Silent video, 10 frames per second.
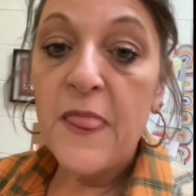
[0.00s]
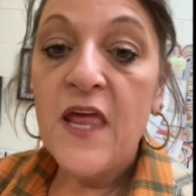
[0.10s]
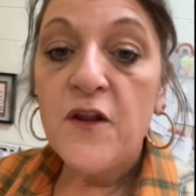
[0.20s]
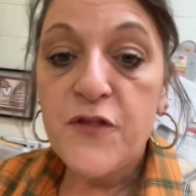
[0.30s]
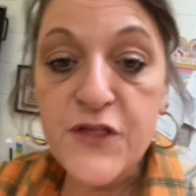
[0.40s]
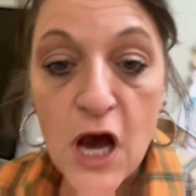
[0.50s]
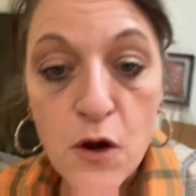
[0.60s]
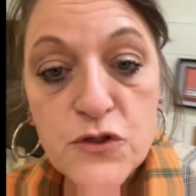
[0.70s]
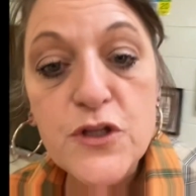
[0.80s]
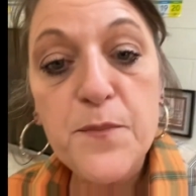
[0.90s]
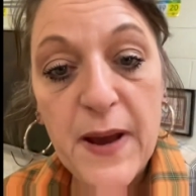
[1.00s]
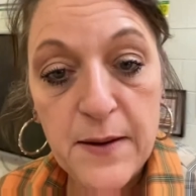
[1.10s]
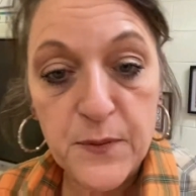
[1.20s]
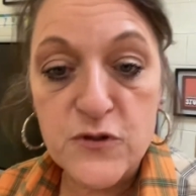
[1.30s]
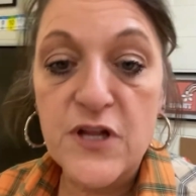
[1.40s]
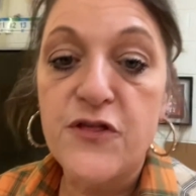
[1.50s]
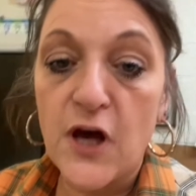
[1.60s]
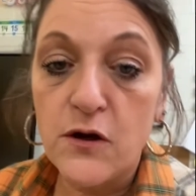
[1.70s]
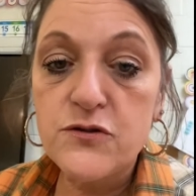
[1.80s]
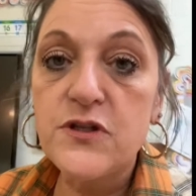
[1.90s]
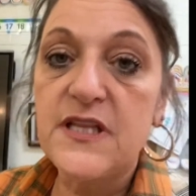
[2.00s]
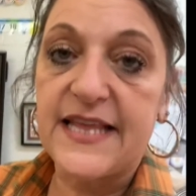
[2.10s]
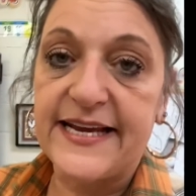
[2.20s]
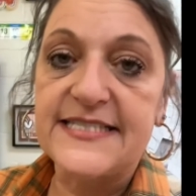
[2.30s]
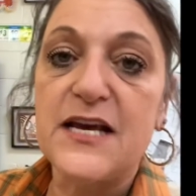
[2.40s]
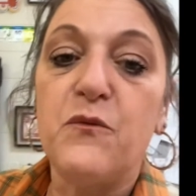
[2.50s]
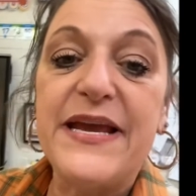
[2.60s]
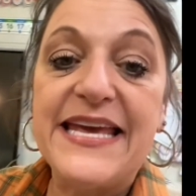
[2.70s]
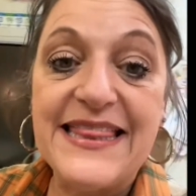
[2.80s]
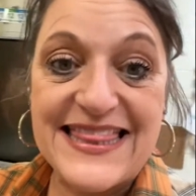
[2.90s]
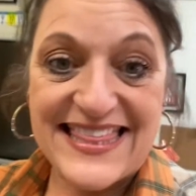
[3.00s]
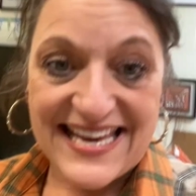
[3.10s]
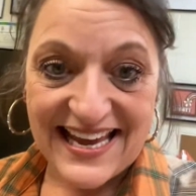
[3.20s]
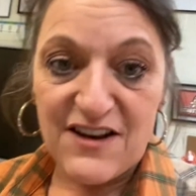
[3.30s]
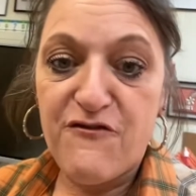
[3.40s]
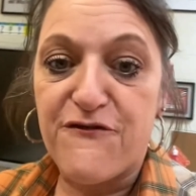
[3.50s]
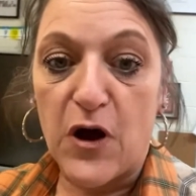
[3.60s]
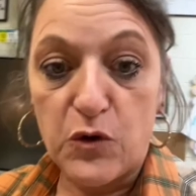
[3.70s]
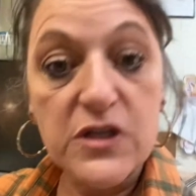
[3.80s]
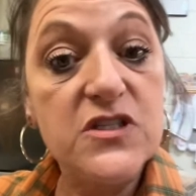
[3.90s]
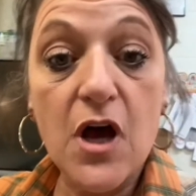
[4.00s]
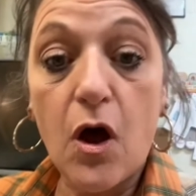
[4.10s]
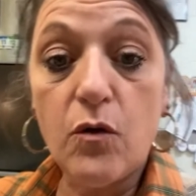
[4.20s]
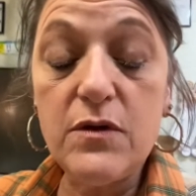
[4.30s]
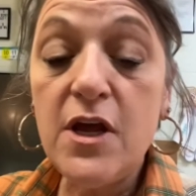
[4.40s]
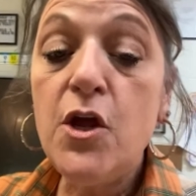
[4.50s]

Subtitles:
those are the papers and those are the things that we can then focus on